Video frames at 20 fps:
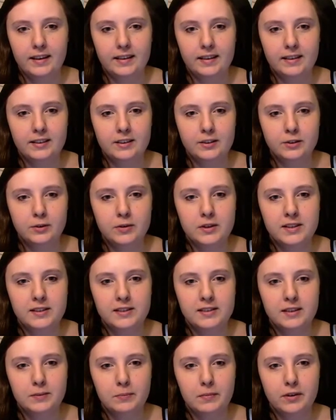The store
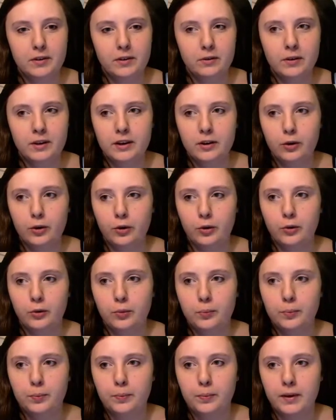is already
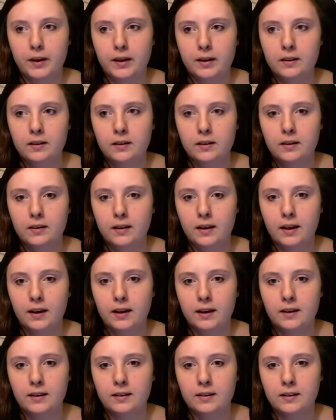open,
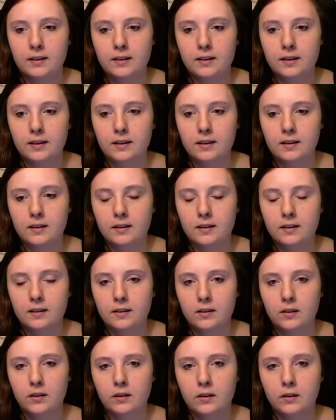and
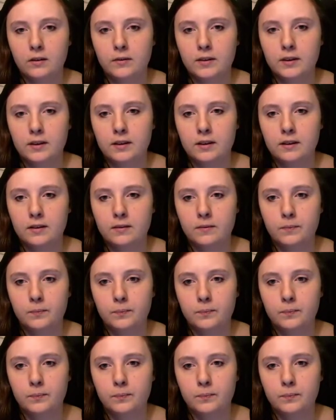all of the